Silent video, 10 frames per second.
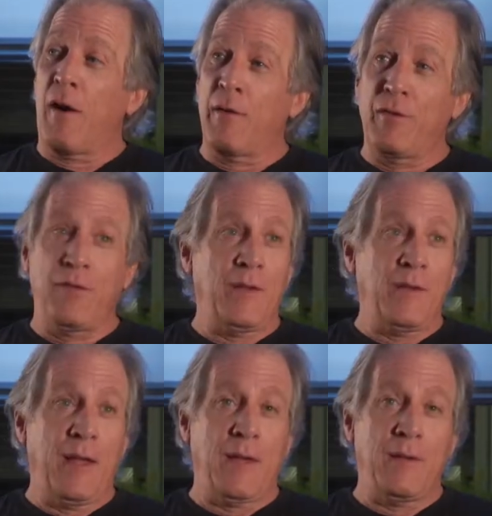artists
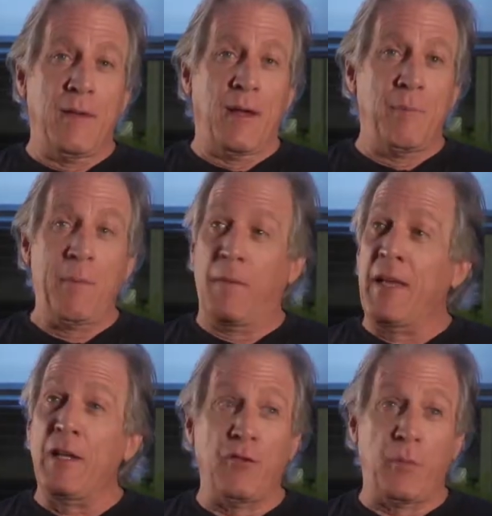and people
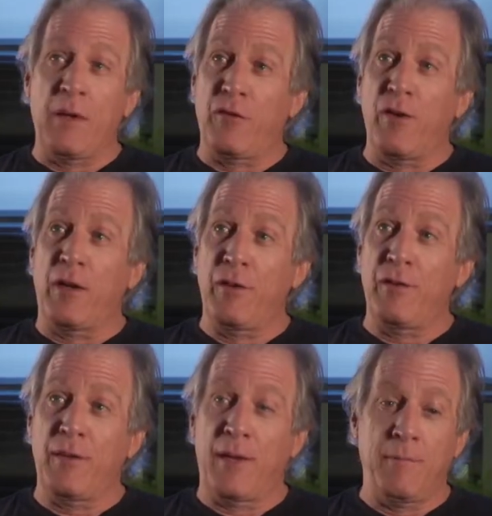in the industry as
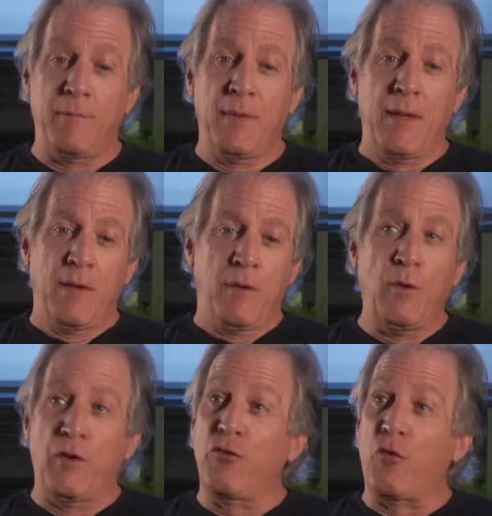judges.
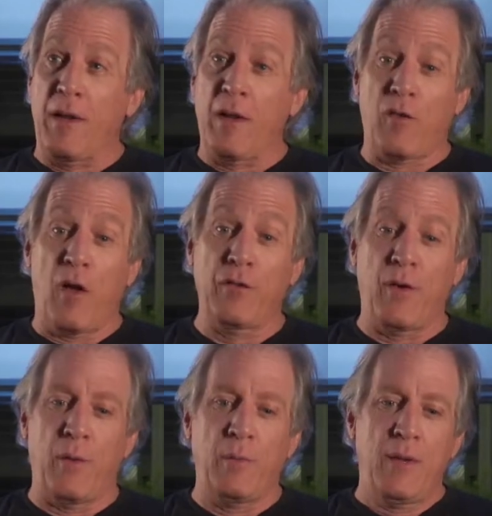Who just joined us
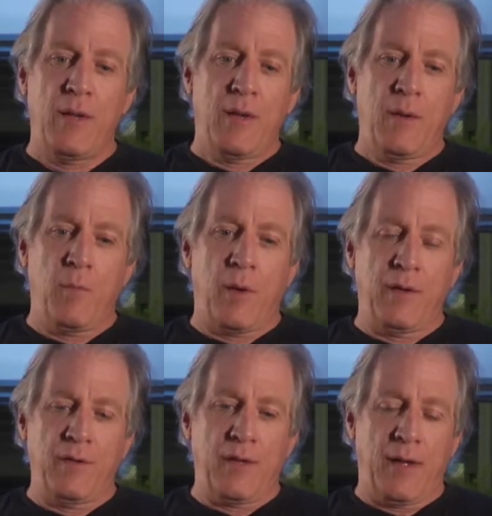also
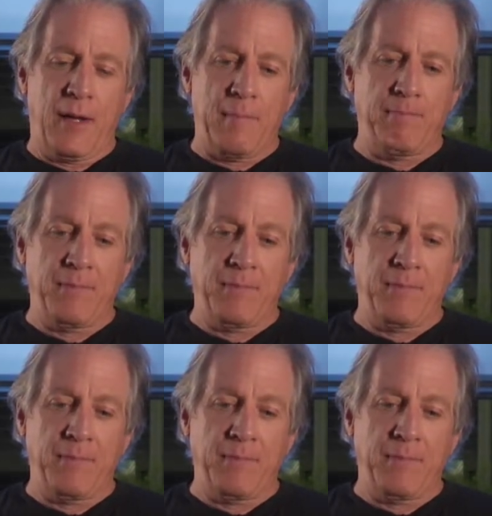was, I